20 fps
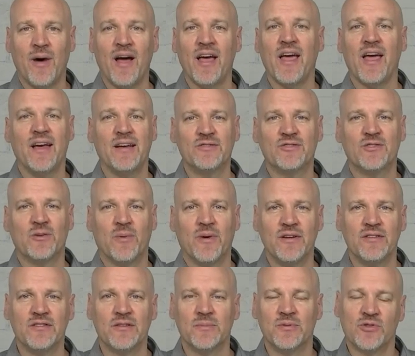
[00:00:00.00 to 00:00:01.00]
I answer
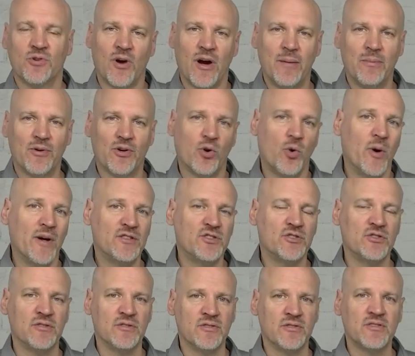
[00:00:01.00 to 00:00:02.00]
my subscriber
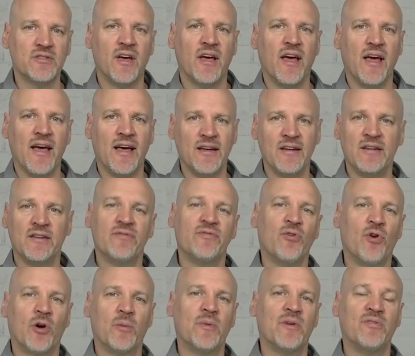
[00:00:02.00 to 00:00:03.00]
questions in the
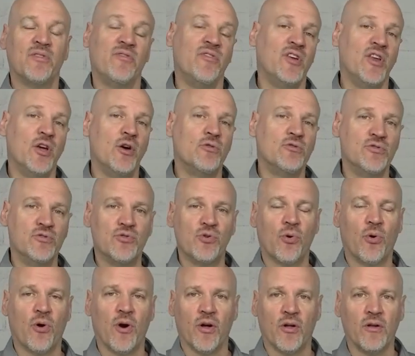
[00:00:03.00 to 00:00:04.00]
form of a video
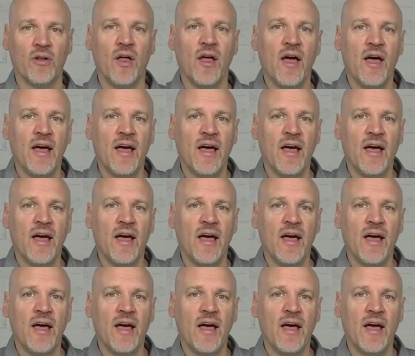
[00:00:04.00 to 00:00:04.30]
tutorial.